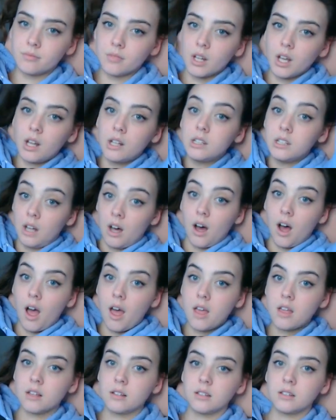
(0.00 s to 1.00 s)
a
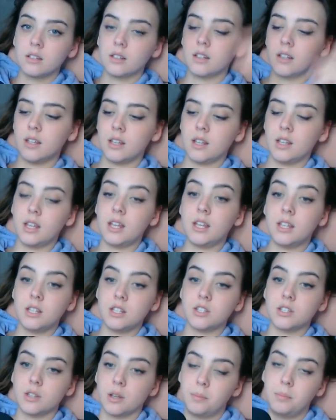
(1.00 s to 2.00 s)
lot,
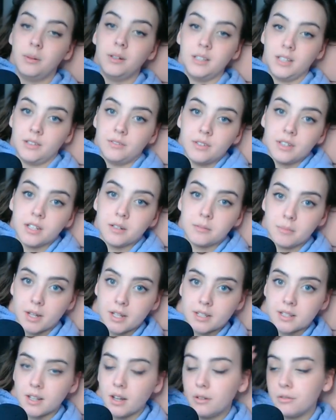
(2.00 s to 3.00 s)
is believing in
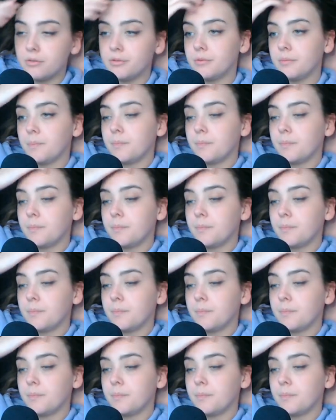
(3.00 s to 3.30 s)
myself.